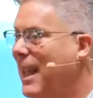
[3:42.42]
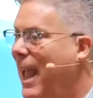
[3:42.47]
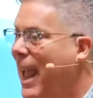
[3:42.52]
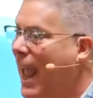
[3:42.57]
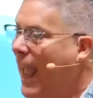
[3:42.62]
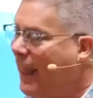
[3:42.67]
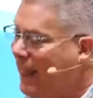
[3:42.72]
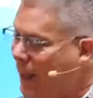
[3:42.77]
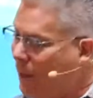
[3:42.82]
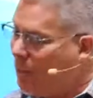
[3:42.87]

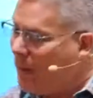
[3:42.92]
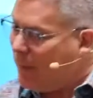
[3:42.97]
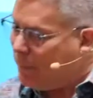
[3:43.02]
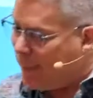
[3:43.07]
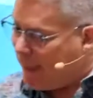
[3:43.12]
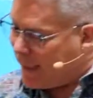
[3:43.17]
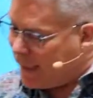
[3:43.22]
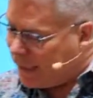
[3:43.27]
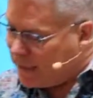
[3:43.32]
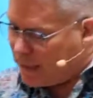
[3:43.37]
And then we
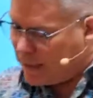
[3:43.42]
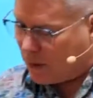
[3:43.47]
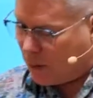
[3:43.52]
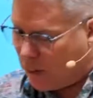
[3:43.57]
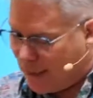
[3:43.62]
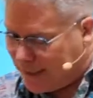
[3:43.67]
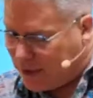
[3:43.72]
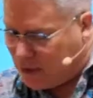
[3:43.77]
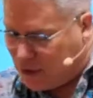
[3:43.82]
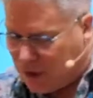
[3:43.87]
begin to
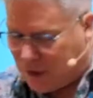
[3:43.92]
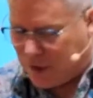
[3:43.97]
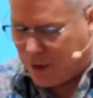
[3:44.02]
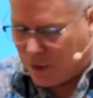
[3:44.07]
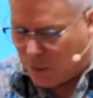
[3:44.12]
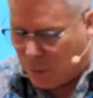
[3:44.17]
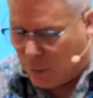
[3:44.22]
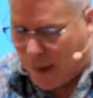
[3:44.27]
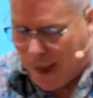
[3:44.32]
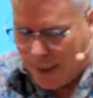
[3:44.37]
question
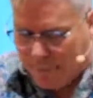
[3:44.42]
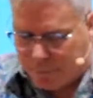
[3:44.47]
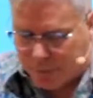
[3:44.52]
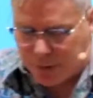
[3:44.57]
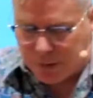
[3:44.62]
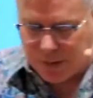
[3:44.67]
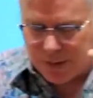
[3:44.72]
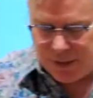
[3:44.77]
and grapple